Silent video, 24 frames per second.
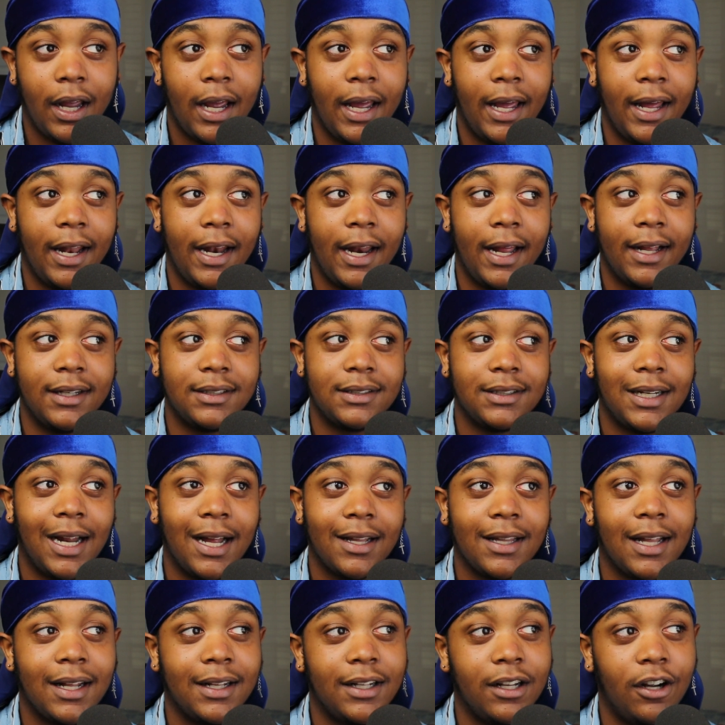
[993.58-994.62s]
And it's
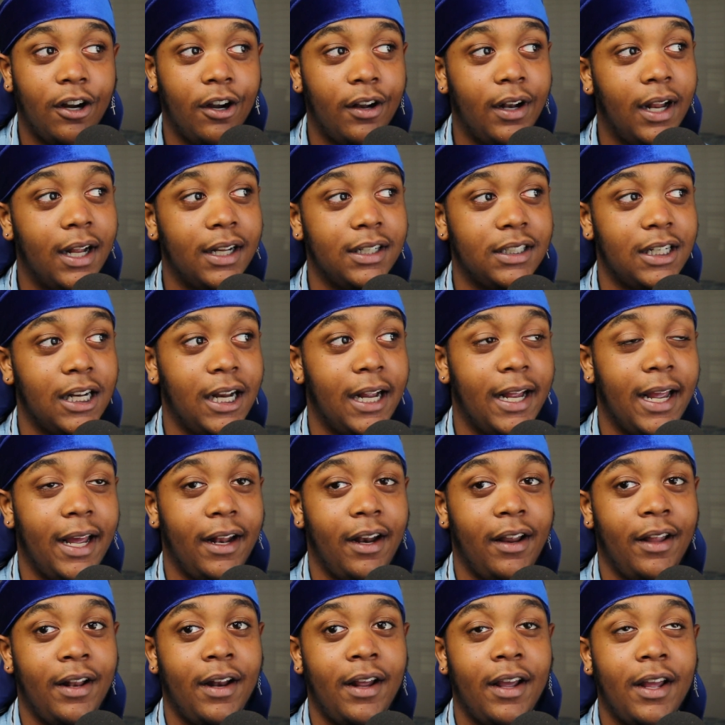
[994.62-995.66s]
not that they're
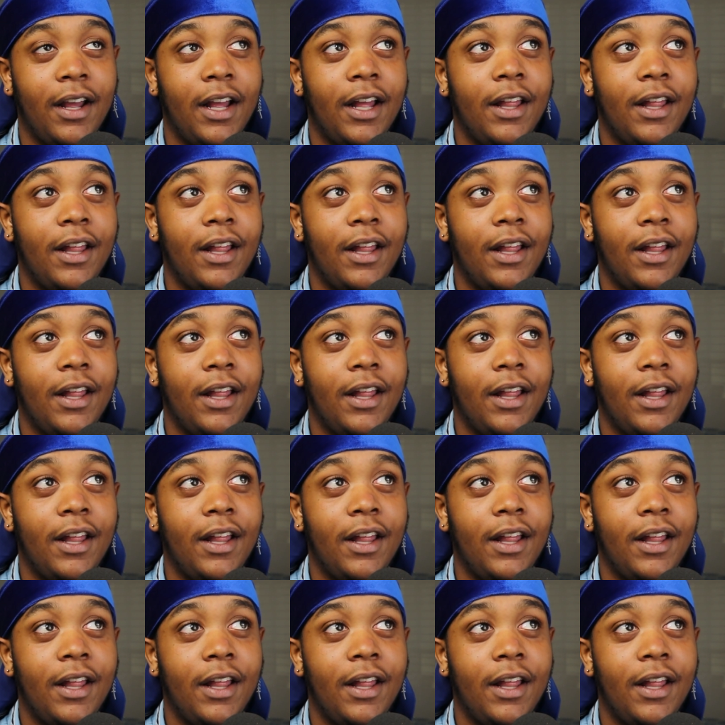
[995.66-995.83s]
uneducated,